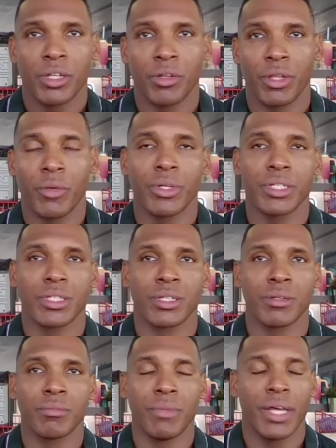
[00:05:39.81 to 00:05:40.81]
they went
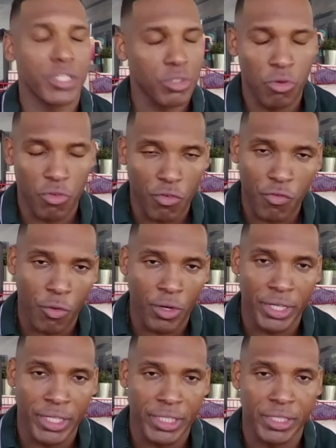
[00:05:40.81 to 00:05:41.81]
to med school for
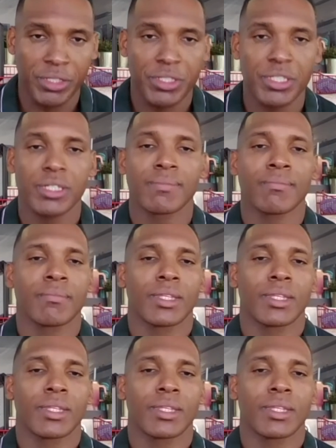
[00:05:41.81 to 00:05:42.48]
4 years.